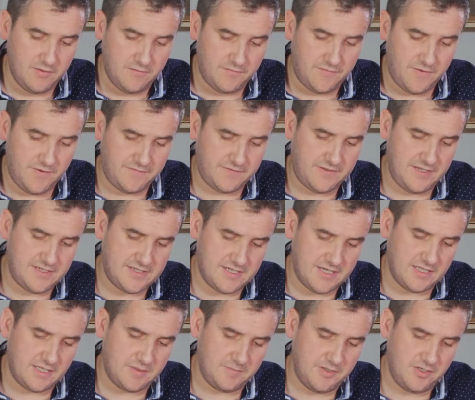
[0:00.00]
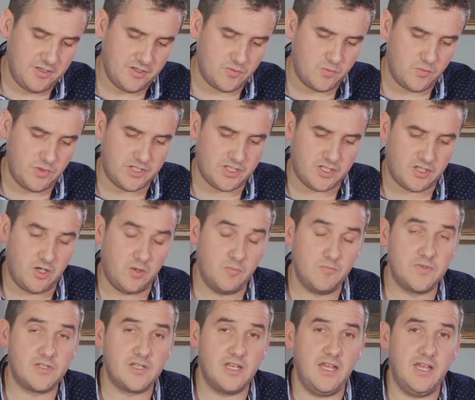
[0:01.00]
50 centimeters, which
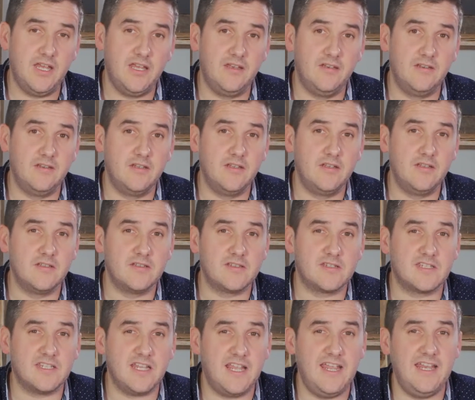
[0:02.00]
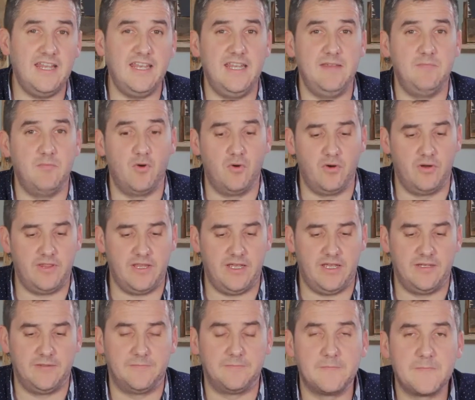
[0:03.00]
comes in slightly more
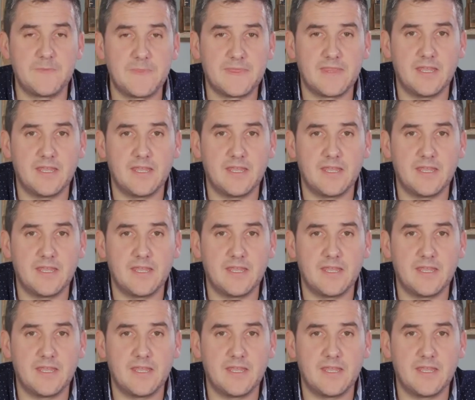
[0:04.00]
than